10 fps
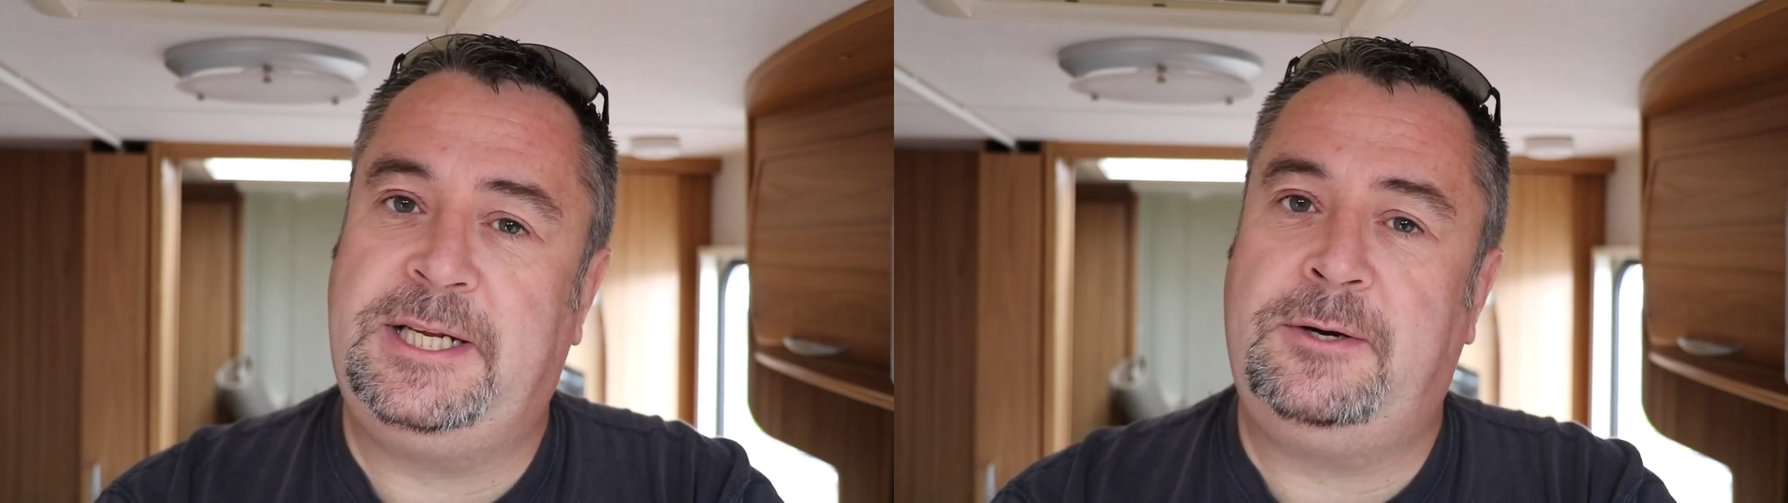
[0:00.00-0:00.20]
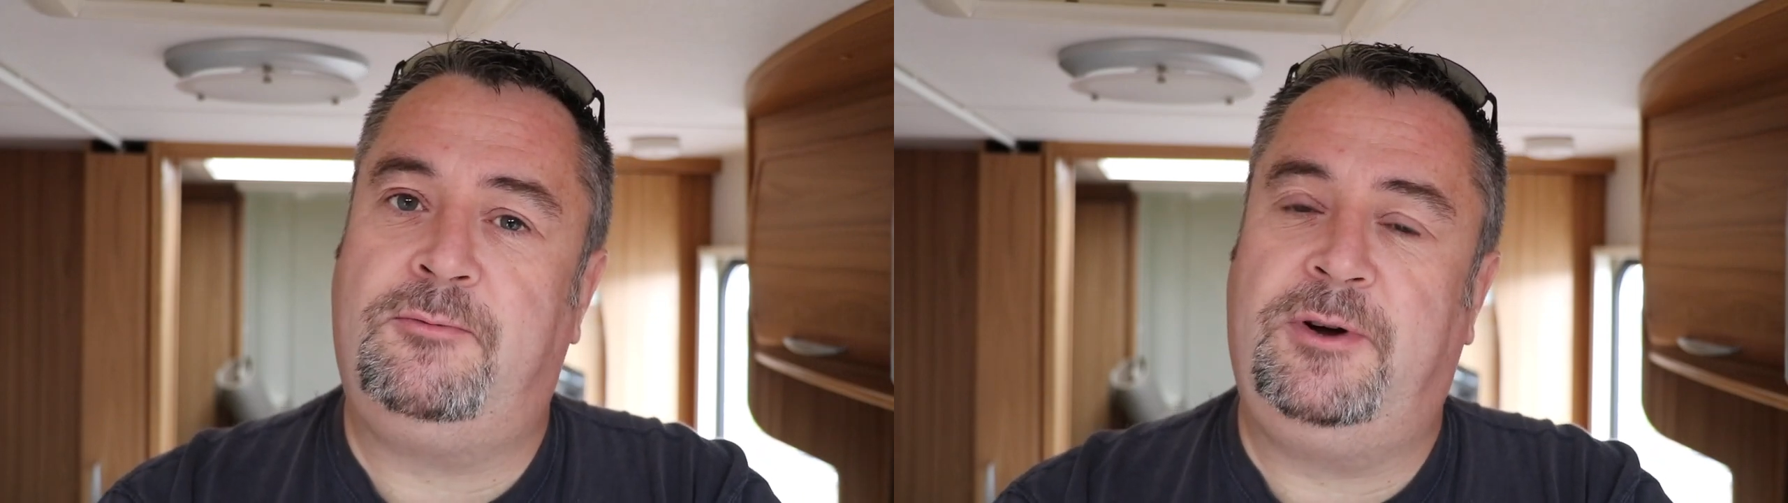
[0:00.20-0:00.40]

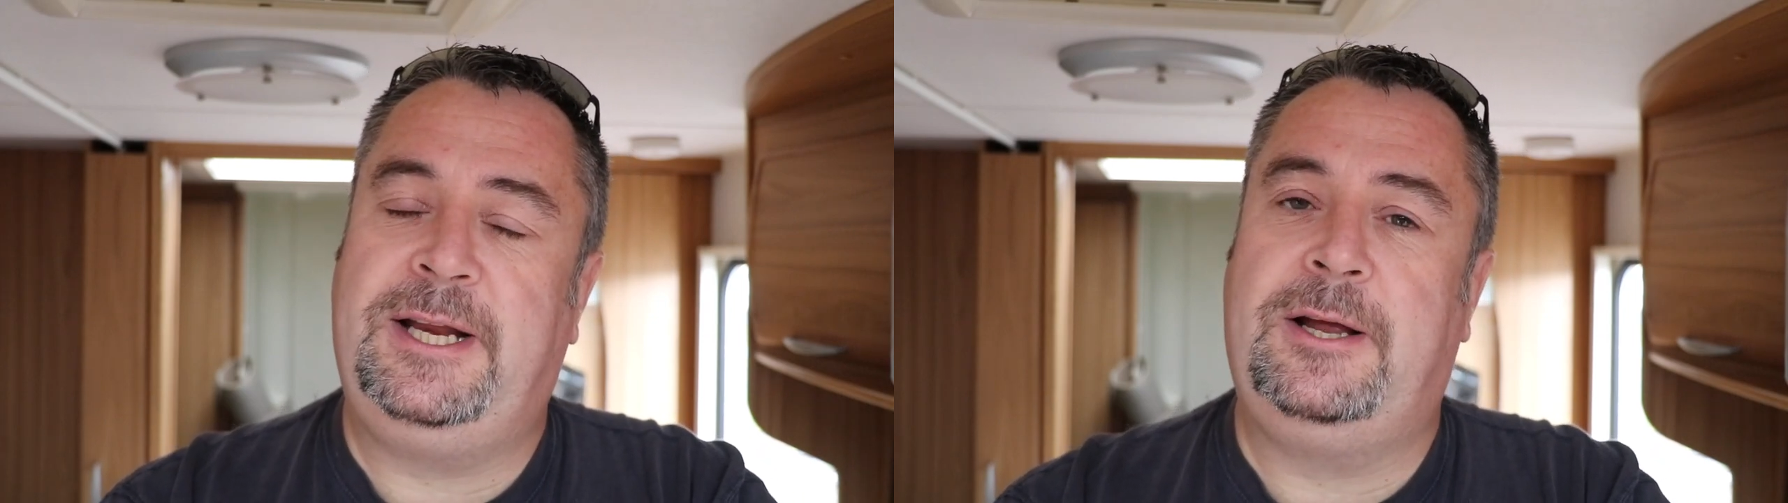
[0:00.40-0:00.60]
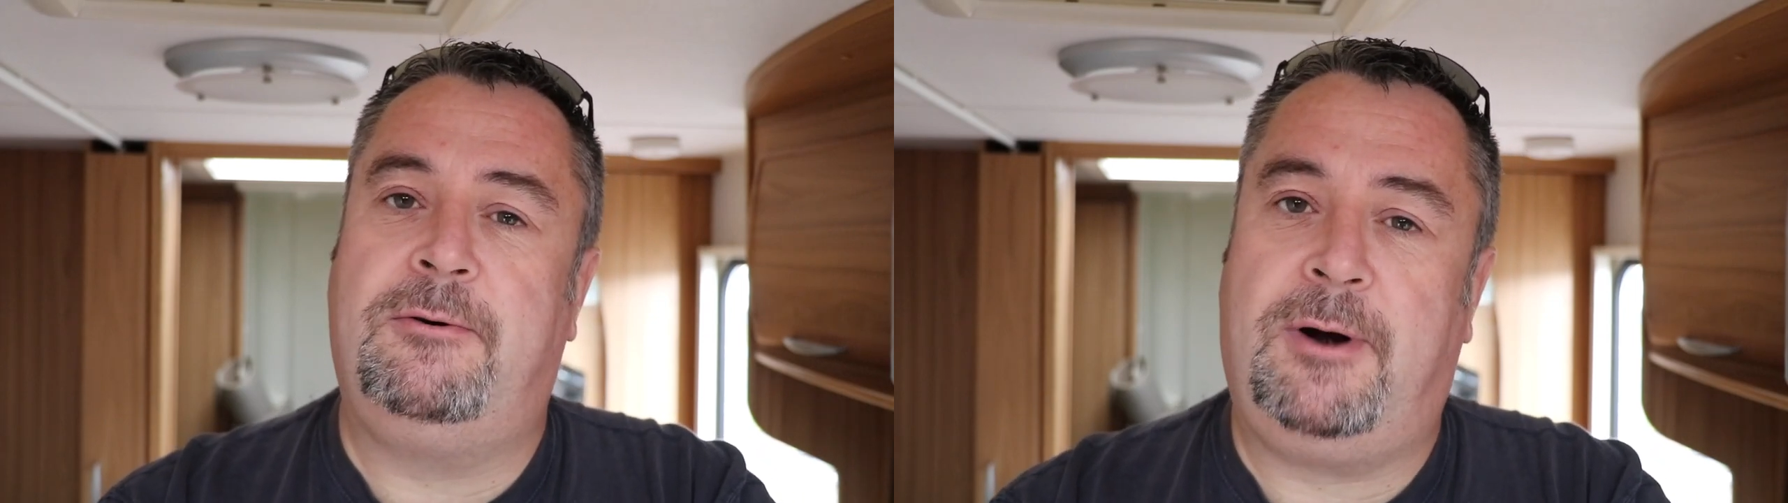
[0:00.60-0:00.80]
didn't
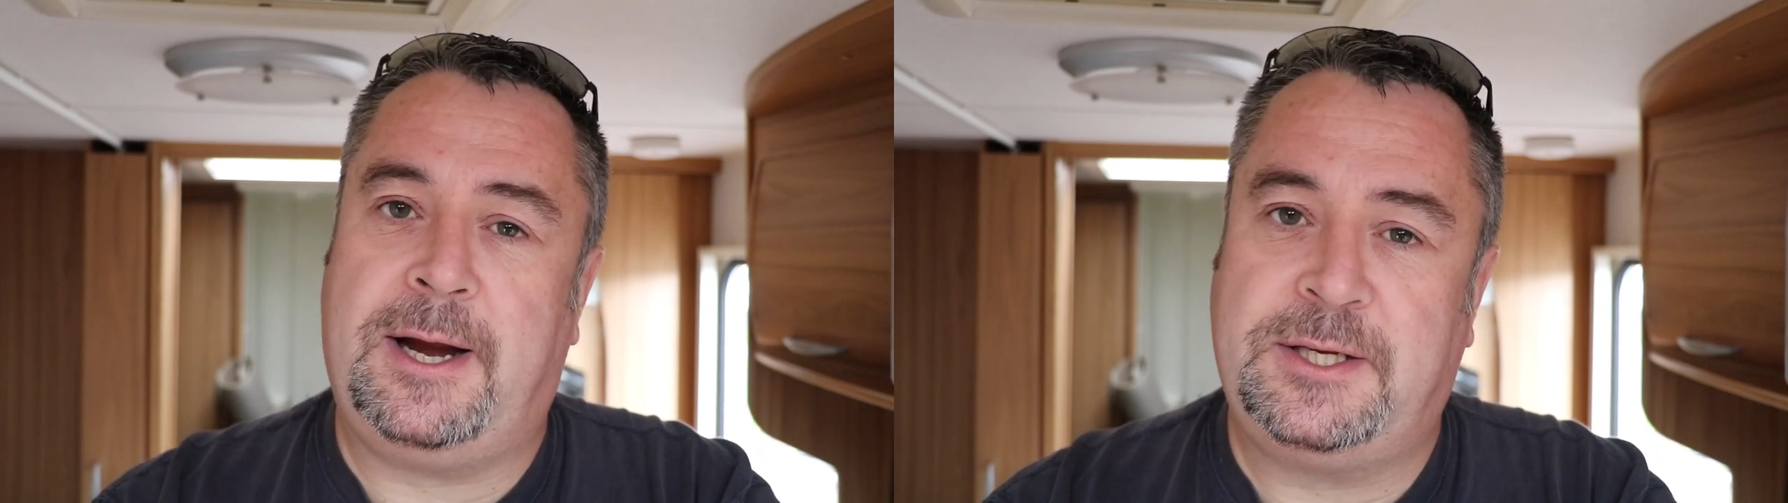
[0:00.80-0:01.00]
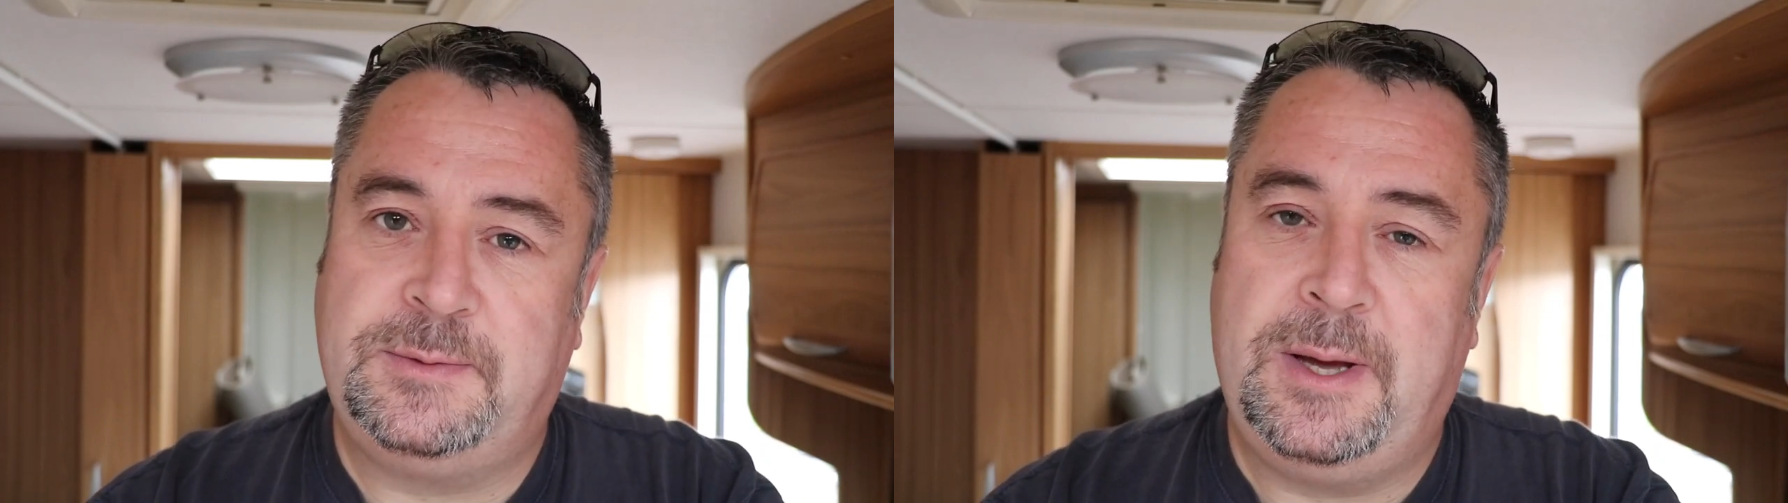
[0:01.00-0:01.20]
really
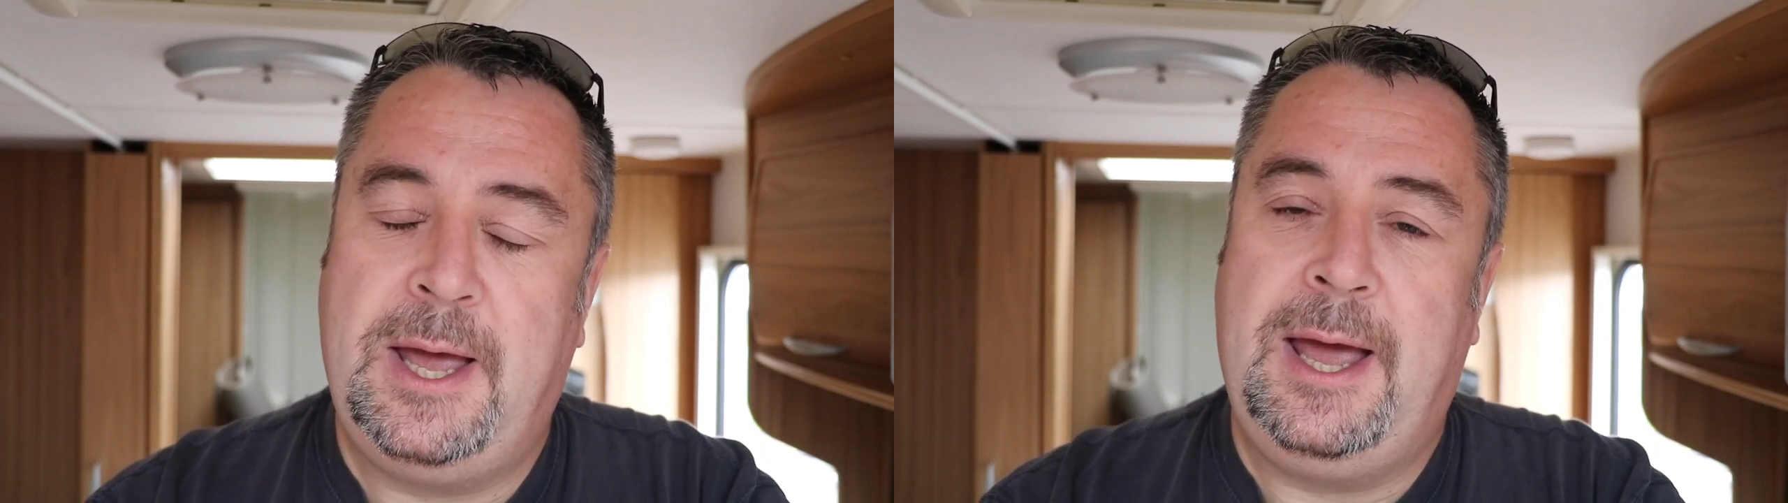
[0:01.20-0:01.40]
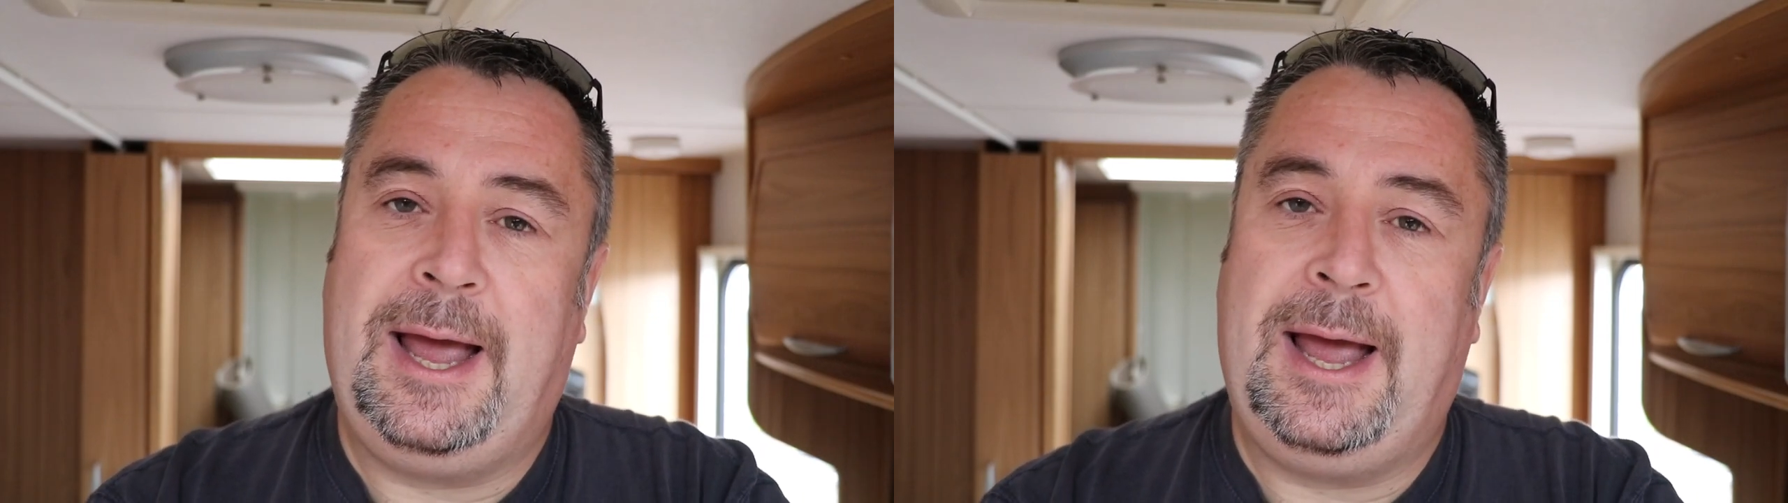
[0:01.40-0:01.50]
grasp